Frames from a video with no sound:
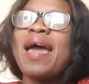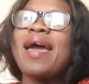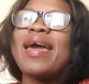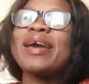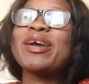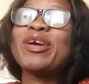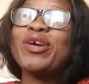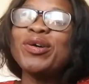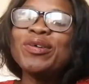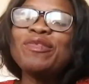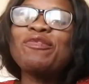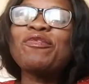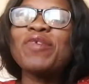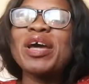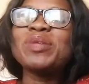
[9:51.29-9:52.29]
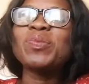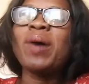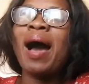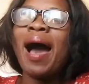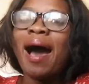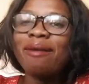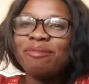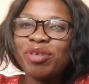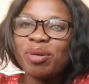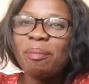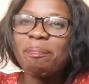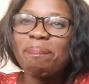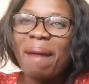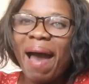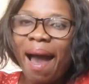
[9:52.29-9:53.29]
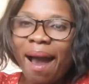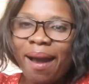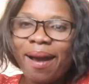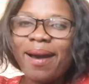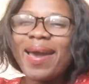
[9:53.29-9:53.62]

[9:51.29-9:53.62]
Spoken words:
A good friend will have your back